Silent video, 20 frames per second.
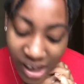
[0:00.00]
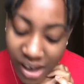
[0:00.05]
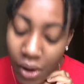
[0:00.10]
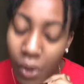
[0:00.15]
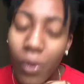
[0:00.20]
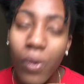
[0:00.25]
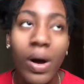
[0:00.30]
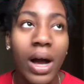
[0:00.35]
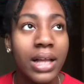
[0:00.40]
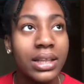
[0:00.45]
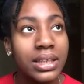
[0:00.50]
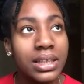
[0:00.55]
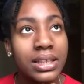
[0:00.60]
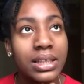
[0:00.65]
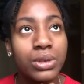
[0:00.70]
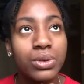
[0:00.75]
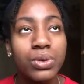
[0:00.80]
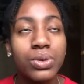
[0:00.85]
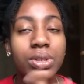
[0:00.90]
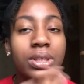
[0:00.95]
Oh, and the
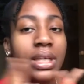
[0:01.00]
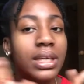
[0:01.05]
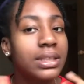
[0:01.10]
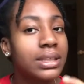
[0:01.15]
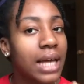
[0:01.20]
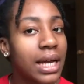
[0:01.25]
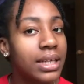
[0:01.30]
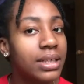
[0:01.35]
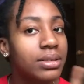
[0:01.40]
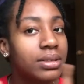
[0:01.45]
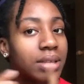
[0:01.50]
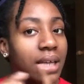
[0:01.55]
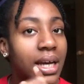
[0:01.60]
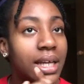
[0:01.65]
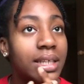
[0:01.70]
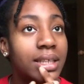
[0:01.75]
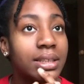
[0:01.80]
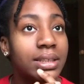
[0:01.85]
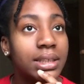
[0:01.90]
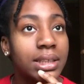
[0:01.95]
little things I
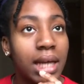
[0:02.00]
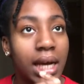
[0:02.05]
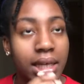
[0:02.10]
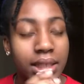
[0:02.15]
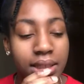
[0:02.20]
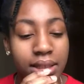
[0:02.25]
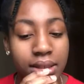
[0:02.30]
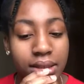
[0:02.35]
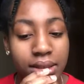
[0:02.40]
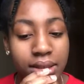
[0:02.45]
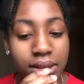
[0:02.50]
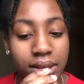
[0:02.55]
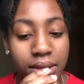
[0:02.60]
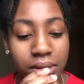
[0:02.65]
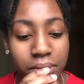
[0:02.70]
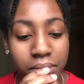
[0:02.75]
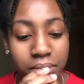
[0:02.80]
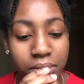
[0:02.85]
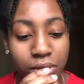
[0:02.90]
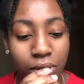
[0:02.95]
didn't
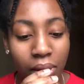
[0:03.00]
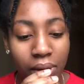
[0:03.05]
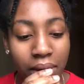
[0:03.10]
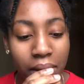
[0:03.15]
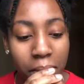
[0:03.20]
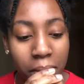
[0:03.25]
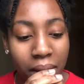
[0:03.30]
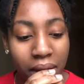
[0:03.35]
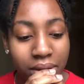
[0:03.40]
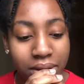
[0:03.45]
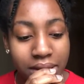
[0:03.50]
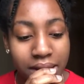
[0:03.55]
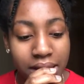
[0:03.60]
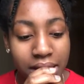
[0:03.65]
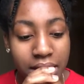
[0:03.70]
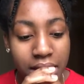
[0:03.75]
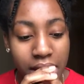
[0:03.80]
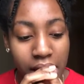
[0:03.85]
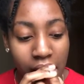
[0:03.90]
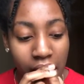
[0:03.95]
talk about
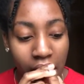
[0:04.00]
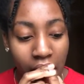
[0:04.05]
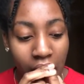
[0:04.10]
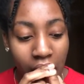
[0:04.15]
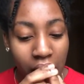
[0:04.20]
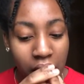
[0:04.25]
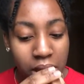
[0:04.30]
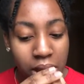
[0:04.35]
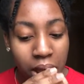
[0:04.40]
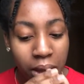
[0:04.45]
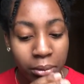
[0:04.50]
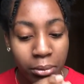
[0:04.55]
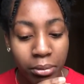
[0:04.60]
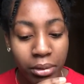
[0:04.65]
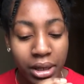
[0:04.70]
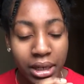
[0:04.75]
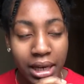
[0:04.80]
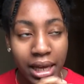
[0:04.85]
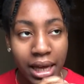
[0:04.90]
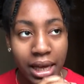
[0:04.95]
it,
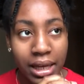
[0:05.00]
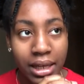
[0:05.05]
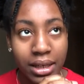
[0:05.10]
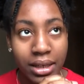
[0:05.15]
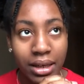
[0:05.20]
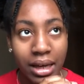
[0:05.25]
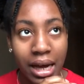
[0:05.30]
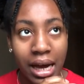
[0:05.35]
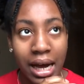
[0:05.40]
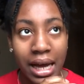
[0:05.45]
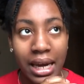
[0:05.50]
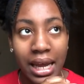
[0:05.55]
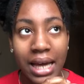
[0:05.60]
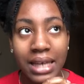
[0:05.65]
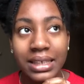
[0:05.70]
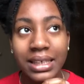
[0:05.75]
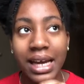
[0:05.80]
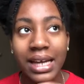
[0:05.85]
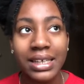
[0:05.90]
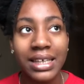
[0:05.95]
but like I like
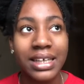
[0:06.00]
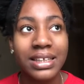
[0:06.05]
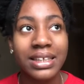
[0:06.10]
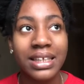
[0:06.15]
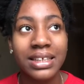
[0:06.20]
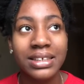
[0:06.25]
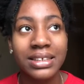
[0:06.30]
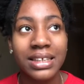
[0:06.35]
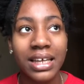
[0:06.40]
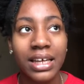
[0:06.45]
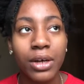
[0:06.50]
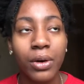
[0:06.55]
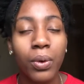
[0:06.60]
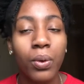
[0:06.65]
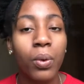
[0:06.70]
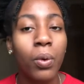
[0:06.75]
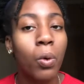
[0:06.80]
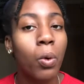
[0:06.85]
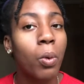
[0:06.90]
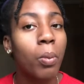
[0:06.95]
the idea there's like a
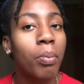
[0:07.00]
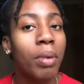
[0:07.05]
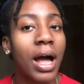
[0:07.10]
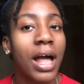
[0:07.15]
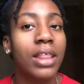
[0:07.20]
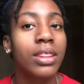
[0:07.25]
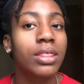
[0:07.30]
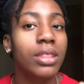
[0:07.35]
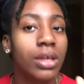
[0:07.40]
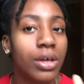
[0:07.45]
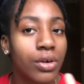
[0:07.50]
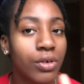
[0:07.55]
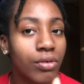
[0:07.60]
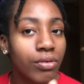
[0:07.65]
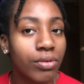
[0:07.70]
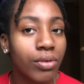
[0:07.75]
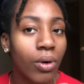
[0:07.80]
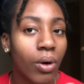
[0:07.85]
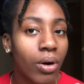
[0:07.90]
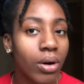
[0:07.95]
whole pantheon
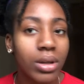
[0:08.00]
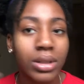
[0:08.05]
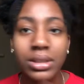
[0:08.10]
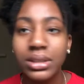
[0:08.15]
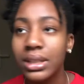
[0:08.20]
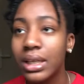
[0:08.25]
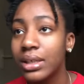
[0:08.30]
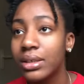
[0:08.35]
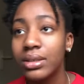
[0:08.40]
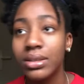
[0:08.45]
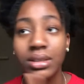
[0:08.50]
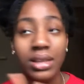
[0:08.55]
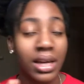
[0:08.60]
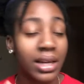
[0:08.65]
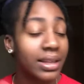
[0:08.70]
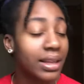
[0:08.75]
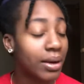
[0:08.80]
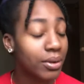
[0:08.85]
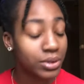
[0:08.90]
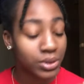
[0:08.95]
of gods, and yeah,
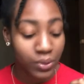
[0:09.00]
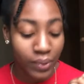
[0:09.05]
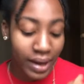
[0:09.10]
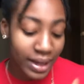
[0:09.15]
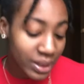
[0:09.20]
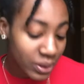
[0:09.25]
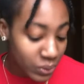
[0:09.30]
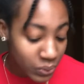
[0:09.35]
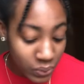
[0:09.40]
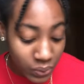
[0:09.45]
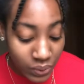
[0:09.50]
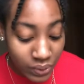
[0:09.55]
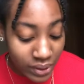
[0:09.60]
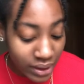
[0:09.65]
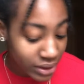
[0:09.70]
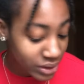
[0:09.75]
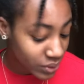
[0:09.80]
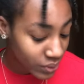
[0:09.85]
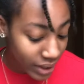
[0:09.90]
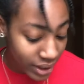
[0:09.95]
that was quite cool.
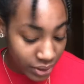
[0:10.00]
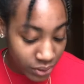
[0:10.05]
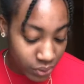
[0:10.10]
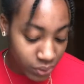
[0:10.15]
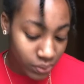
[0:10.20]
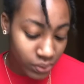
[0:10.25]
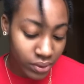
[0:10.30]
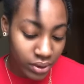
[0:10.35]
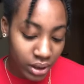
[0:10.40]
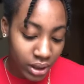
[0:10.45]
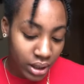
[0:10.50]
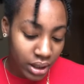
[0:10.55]
That's quite cool.